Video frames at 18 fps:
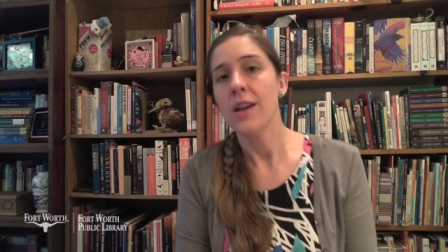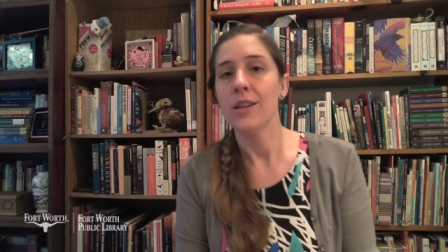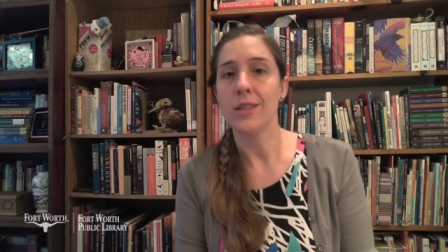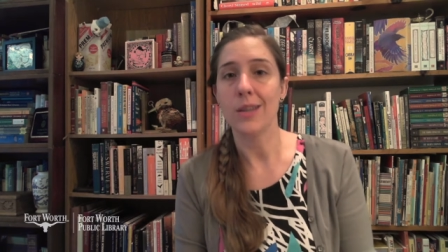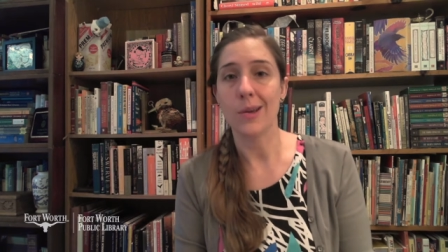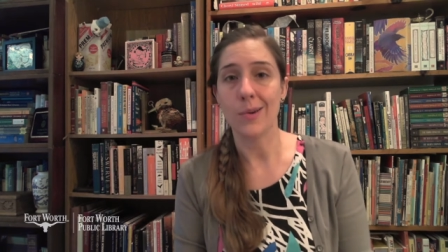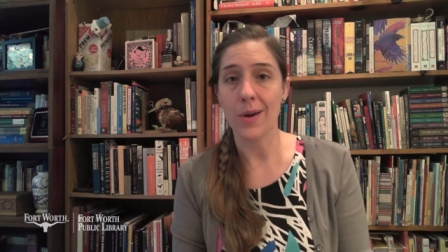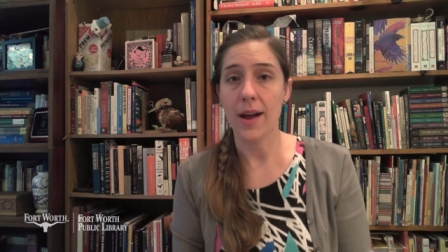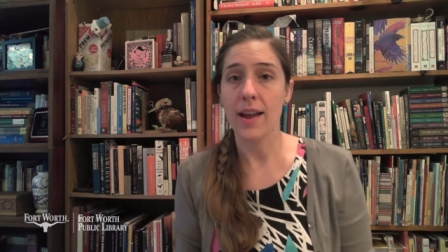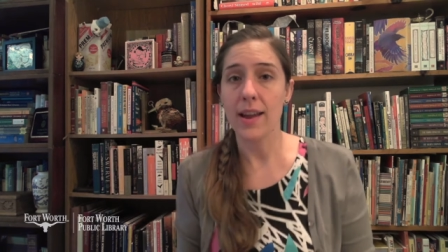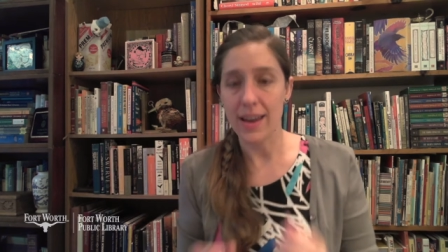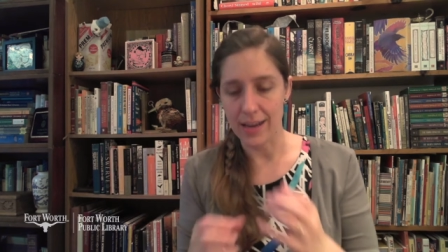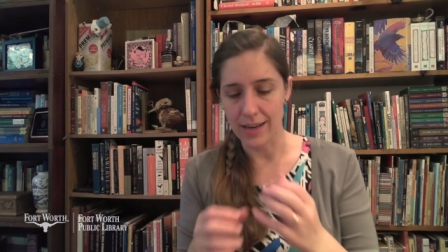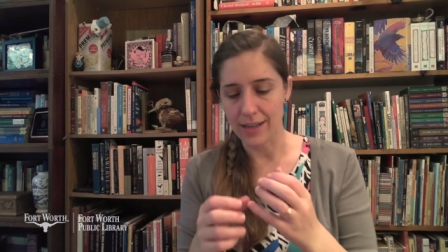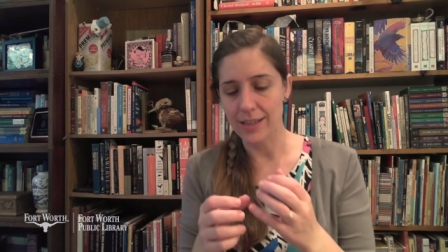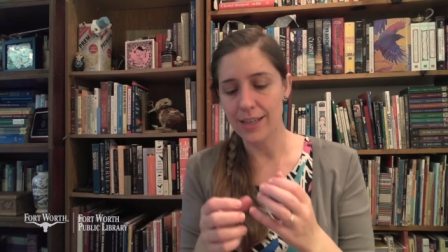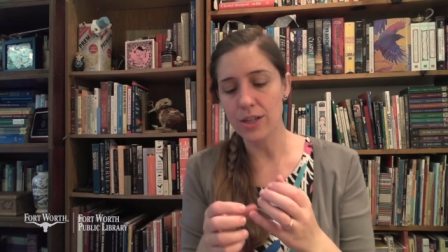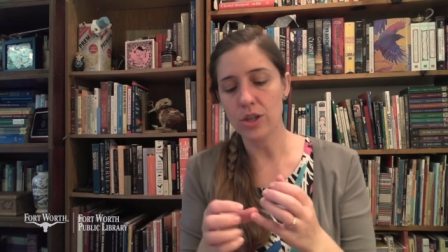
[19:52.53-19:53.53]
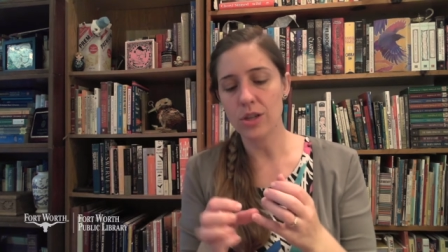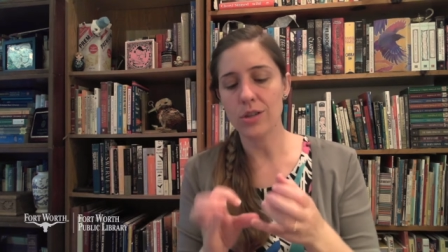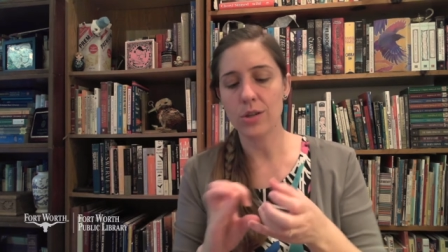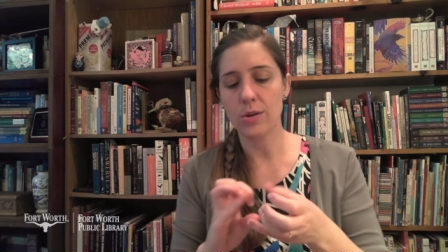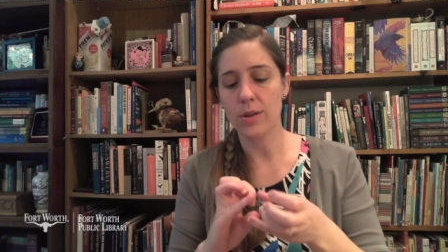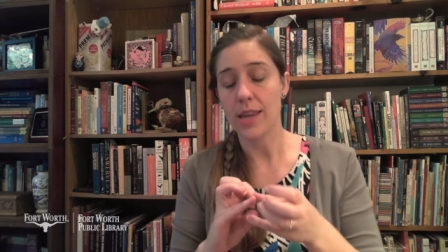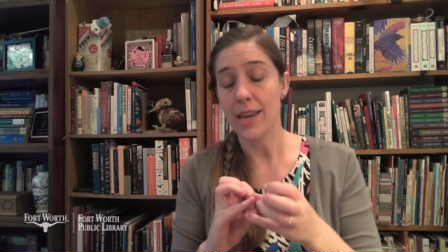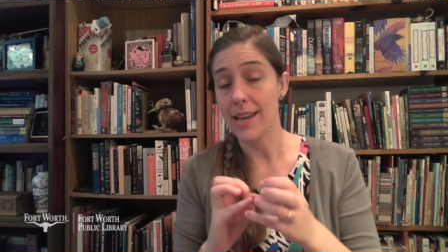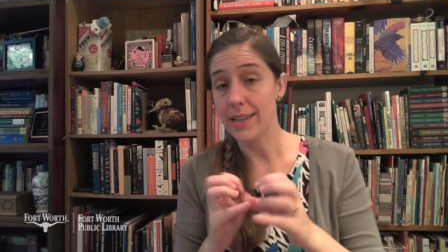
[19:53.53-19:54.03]
So, in addition
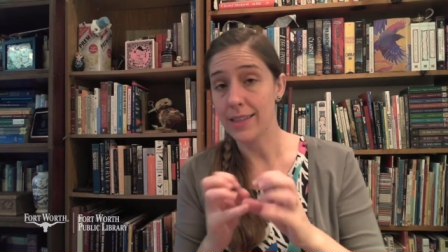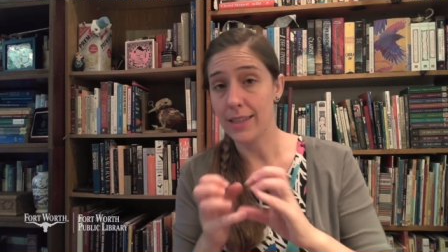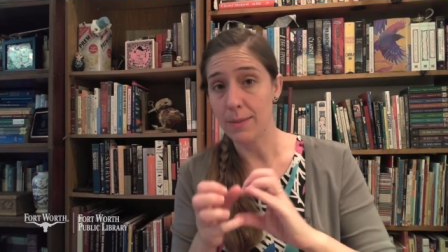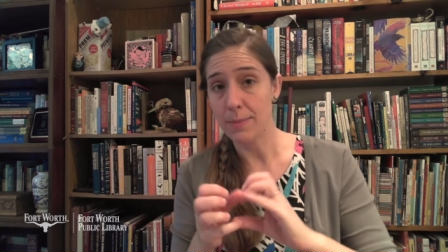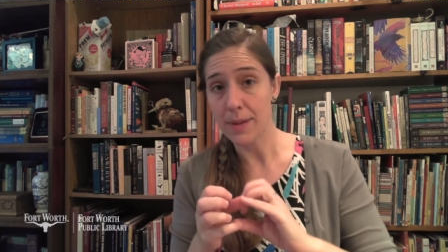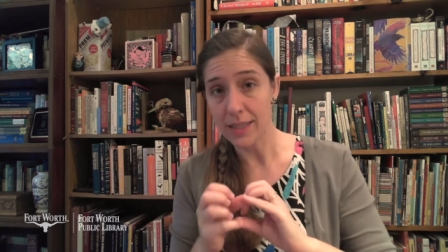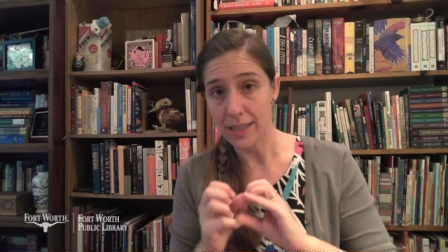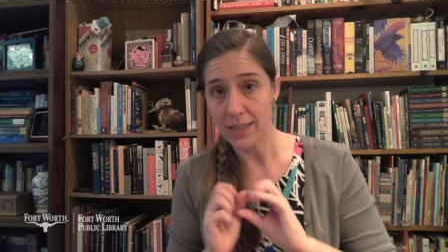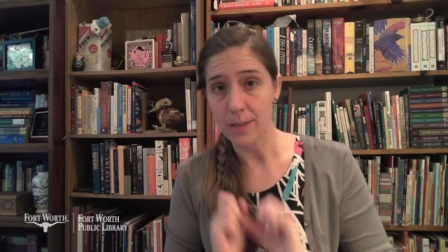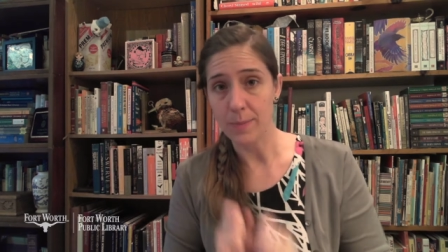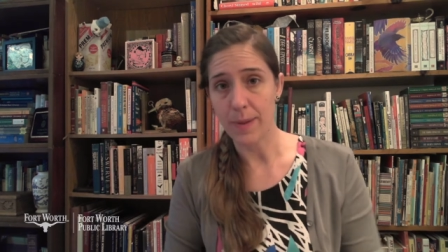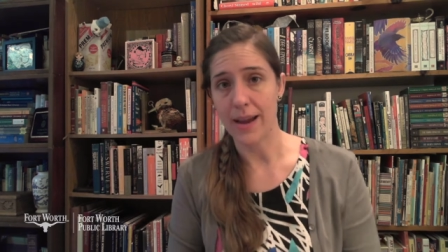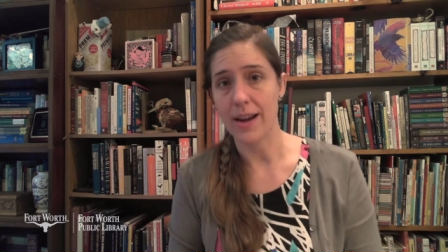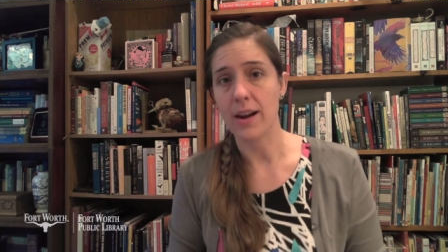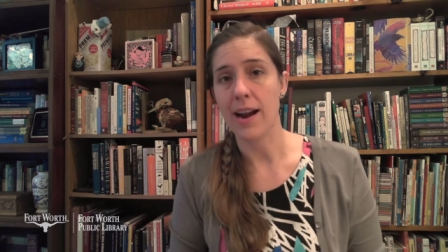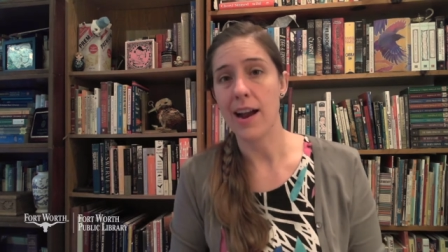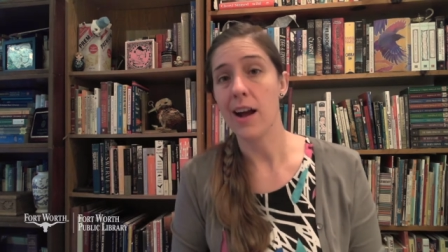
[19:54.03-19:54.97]
to the itsy bitsy spider,